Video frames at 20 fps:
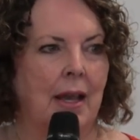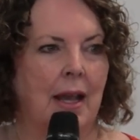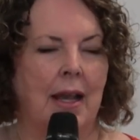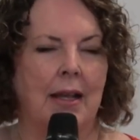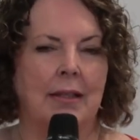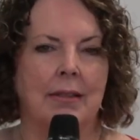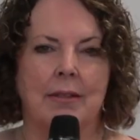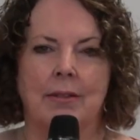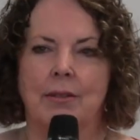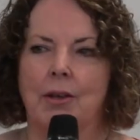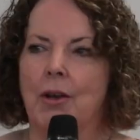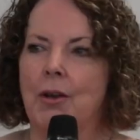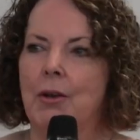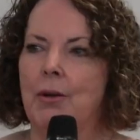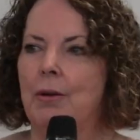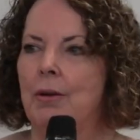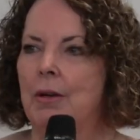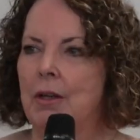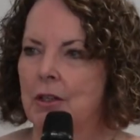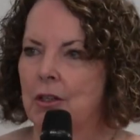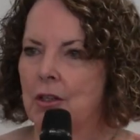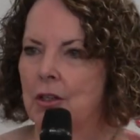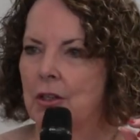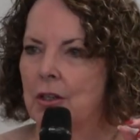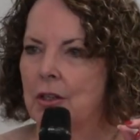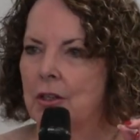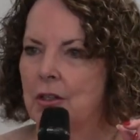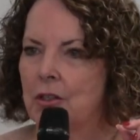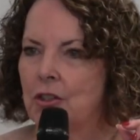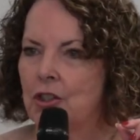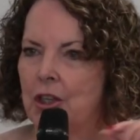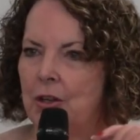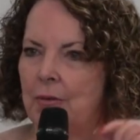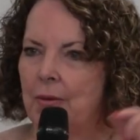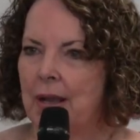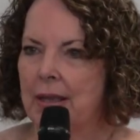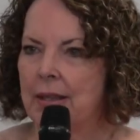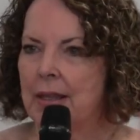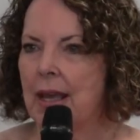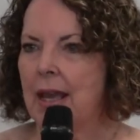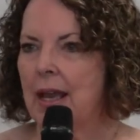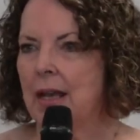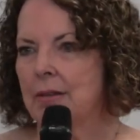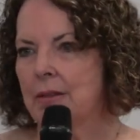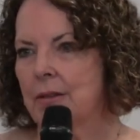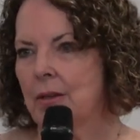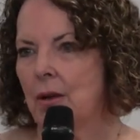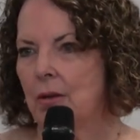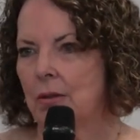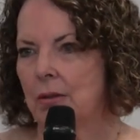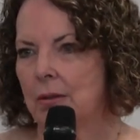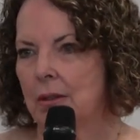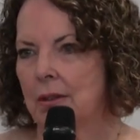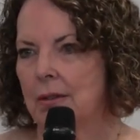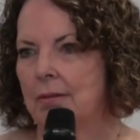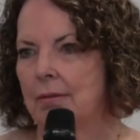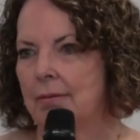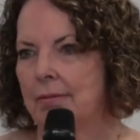And so she ran the household.